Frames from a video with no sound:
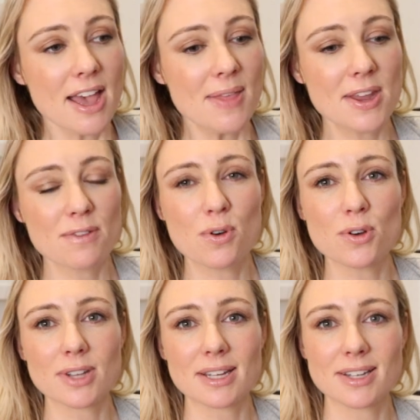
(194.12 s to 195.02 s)
And then of
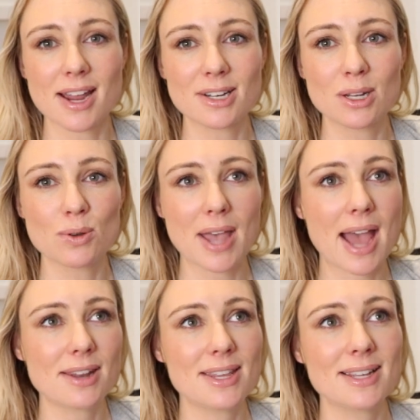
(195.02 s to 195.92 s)
course I started to look
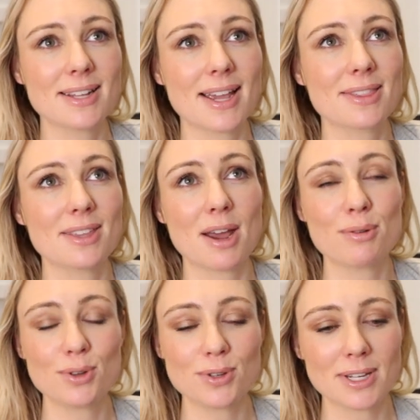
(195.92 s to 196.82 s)
at things like that I
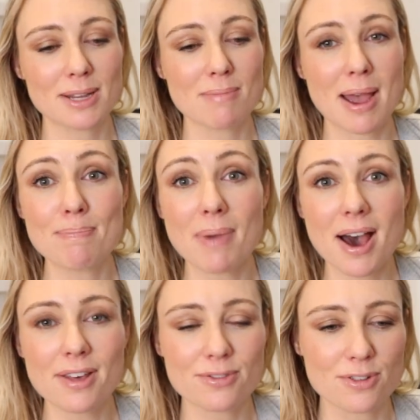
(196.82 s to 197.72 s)
was using in my
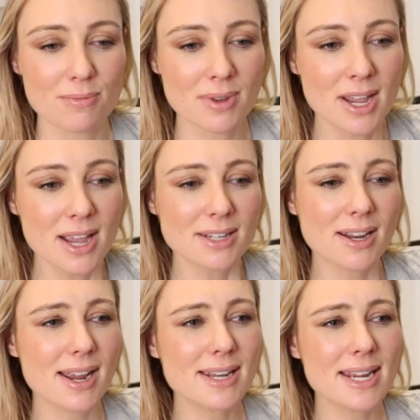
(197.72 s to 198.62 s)
bathroom.
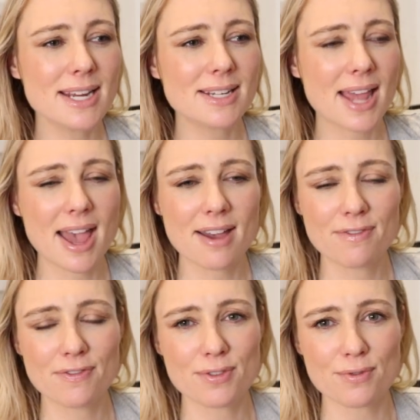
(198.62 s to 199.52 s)
Did I need to
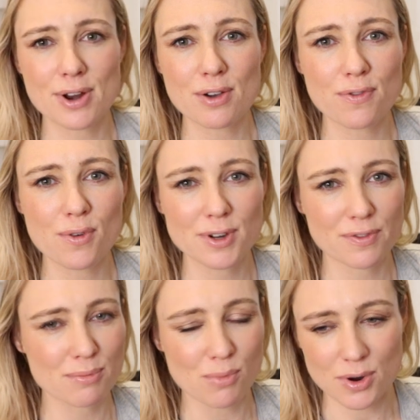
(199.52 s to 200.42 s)
have 3 or 4
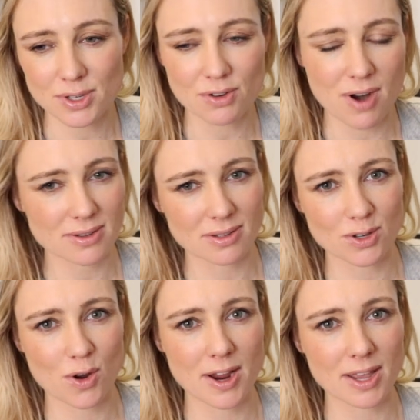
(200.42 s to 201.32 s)
different moisturizers
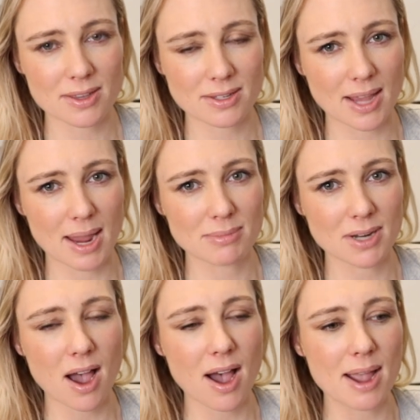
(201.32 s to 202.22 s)
going at the same
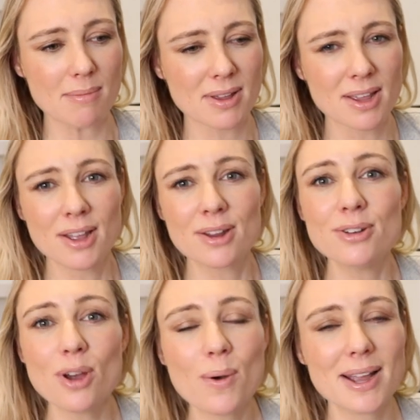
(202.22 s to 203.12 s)
time?
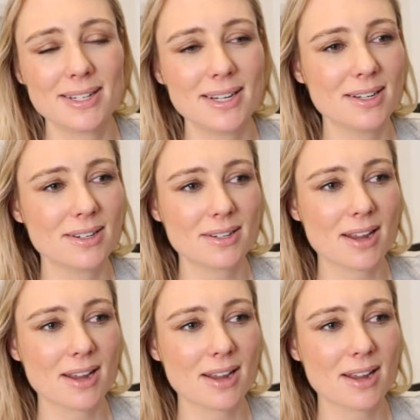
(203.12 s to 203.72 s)
No, I didn't.